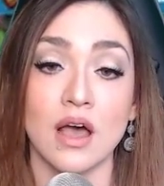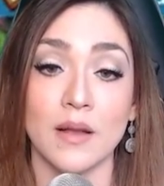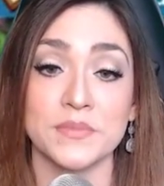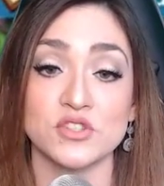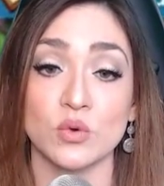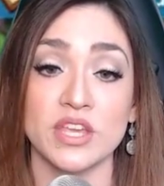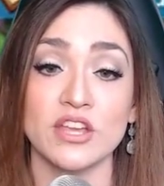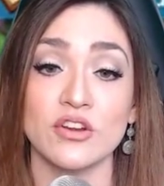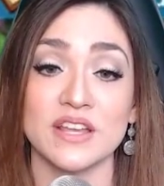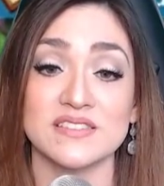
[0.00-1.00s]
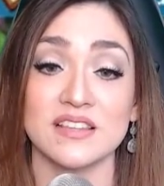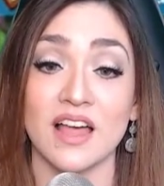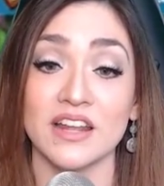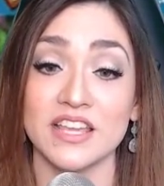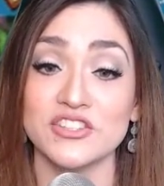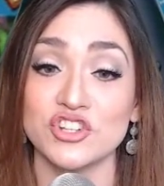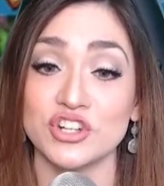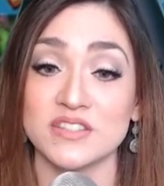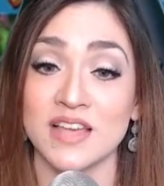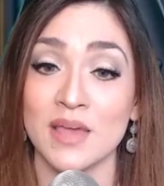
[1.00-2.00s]
So here, it's a lot easier
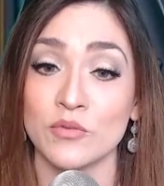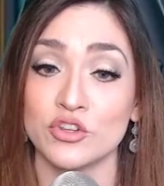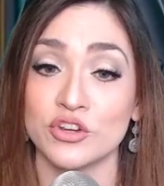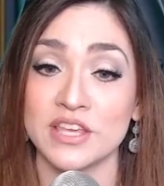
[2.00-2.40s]
to time when you're